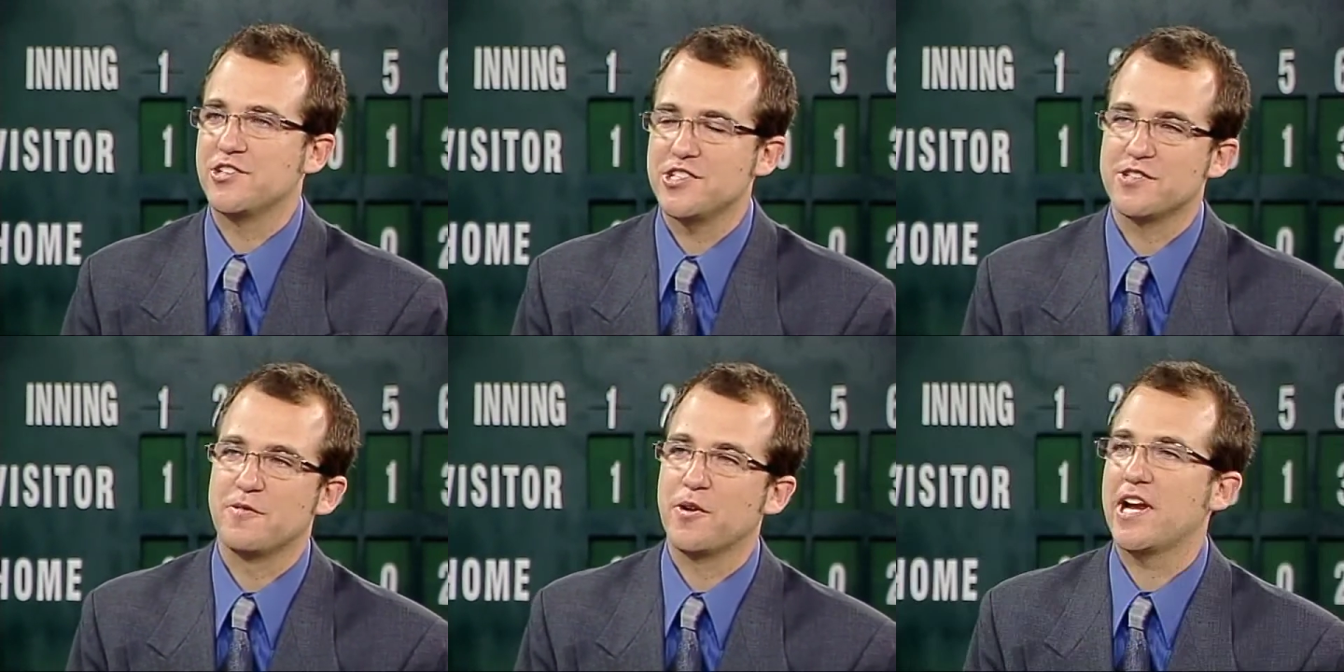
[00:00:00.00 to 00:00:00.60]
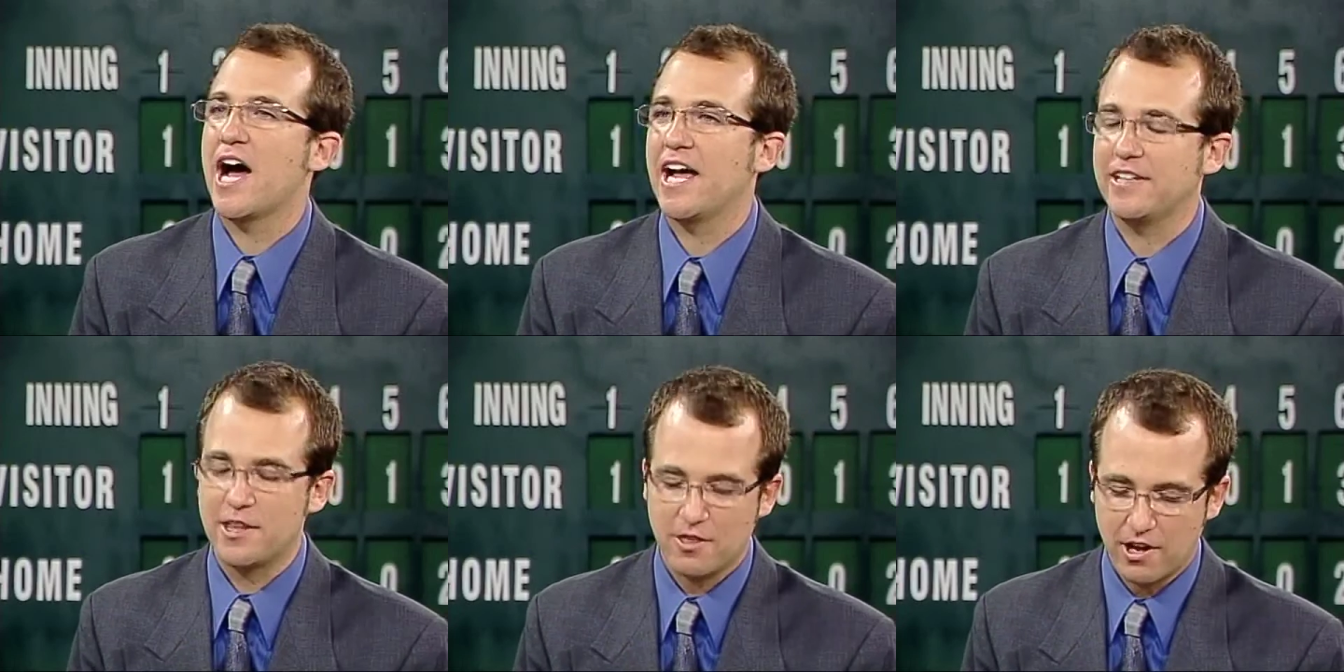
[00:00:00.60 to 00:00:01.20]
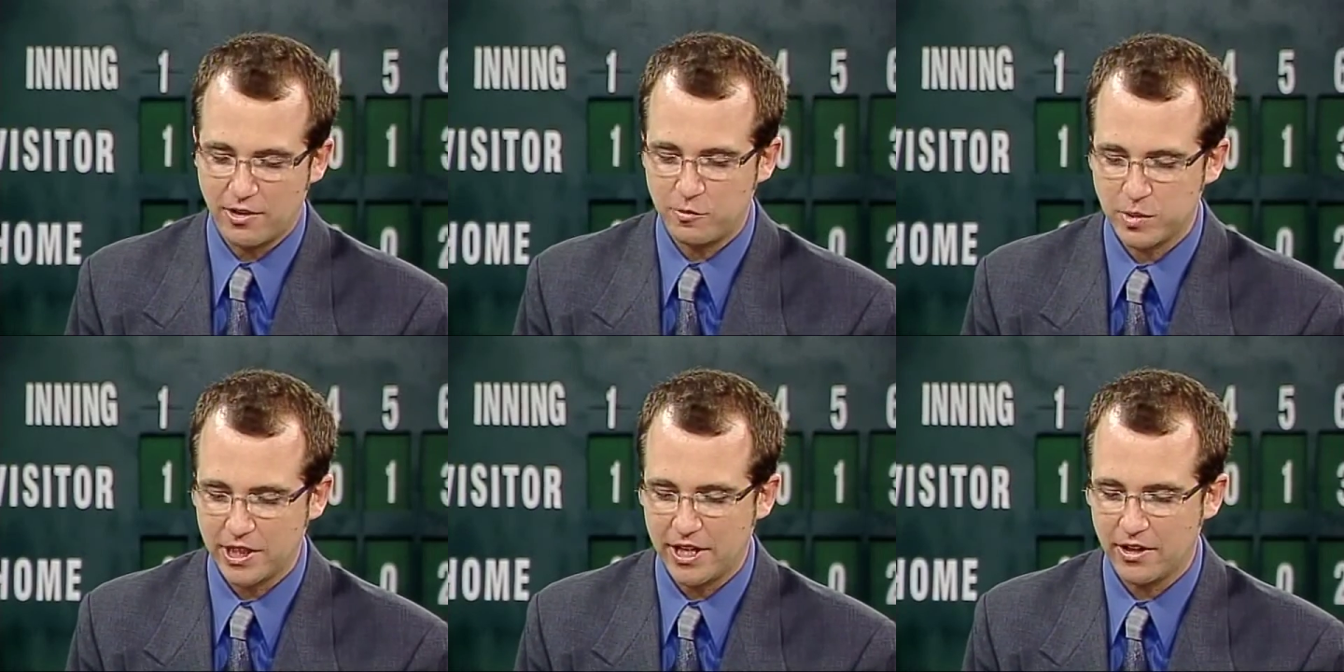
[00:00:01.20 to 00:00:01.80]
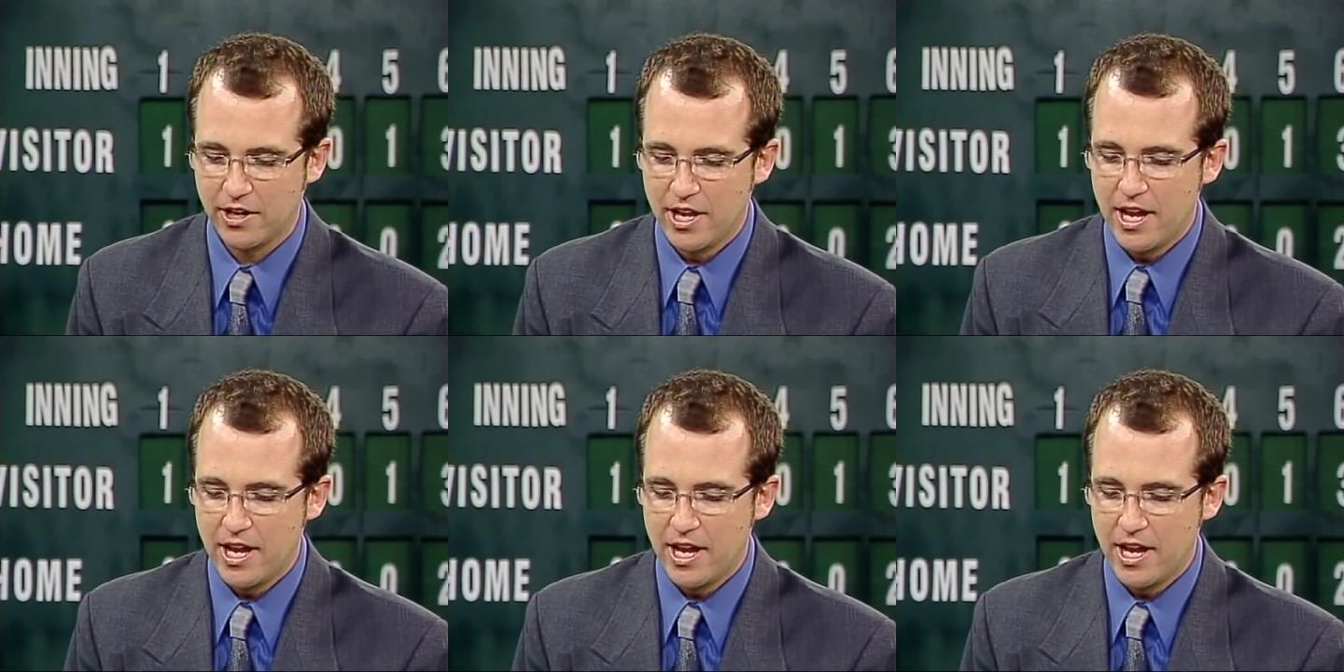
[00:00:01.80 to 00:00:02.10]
She's a very highly thought-of player.